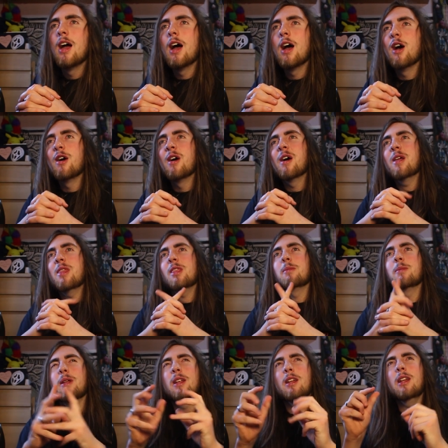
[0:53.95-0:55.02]
But a
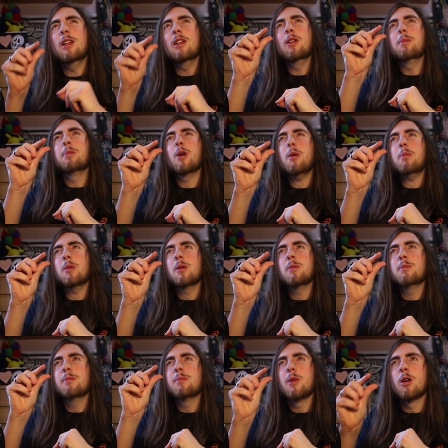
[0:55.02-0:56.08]
little
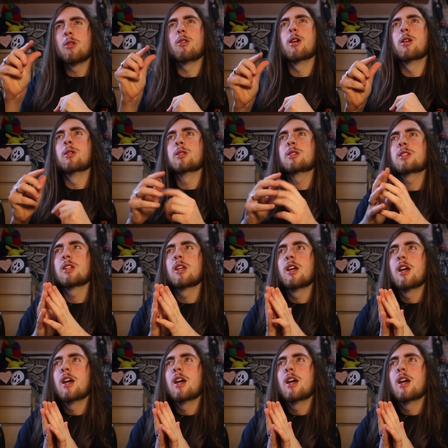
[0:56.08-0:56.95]
problem arose.